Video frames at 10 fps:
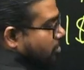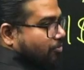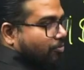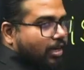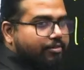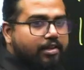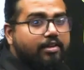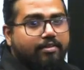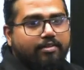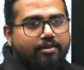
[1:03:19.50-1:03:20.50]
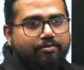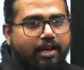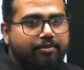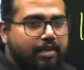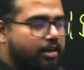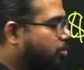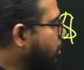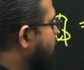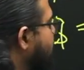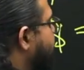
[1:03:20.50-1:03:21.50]
why we are
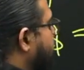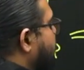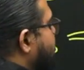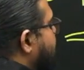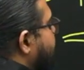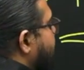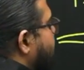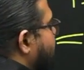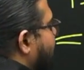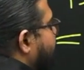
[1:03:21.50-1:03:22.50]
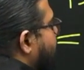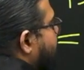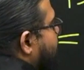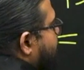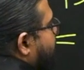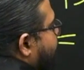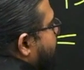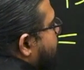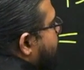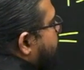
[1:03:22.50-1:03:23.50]
doing this? Because India is having
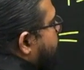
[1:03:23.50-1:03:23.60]
different